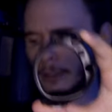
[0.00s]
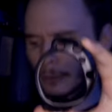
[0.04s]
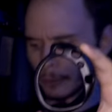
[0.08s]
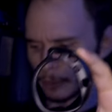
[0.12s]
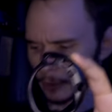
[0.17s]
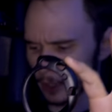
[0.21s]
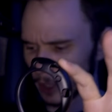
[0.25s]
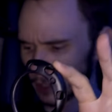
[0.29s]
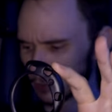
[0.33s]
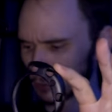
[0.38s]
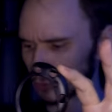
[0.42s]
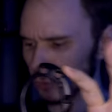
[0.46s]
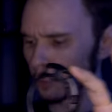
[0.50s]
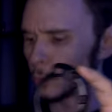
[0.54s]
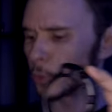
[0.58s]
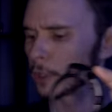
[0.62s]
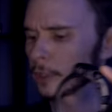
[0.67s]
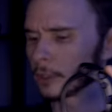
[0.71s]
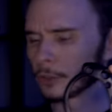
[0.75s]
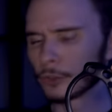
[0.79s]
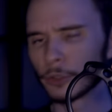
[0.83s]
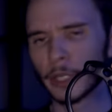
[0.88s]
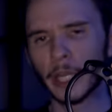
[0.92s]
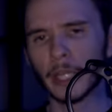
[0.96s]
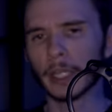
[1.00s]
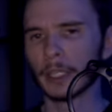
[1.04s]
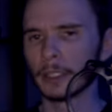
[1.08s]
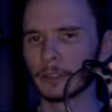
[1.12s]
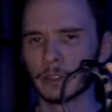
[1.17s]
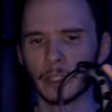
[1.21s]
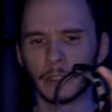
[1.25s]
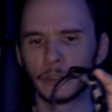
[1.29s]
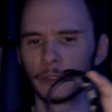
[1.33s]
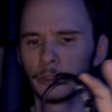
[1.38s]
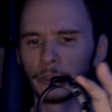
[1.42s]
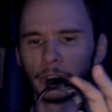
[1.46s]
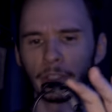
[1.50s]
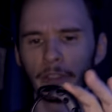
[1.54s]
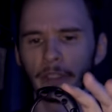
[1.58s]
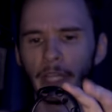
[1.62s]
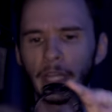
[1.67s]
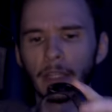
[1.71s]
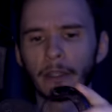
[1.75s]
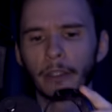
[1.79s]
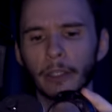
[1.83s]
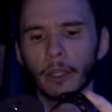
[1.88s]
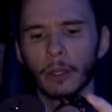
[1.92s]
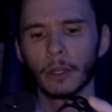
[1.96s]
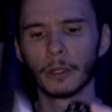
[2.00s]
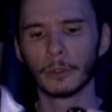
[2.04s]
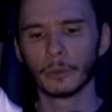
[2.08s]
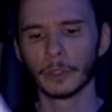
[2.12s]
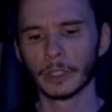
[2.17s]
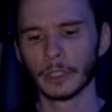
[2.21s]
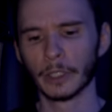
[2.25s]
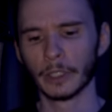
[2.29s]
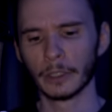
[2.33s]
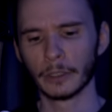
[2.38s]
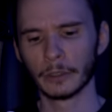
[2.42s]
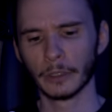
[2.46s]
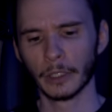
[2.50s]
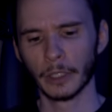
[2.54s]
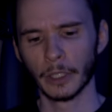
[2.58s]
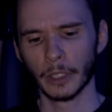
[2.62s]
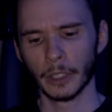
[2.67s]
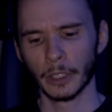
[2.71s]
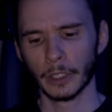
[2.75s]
don't I don't know where the tracking sensors exactly are with these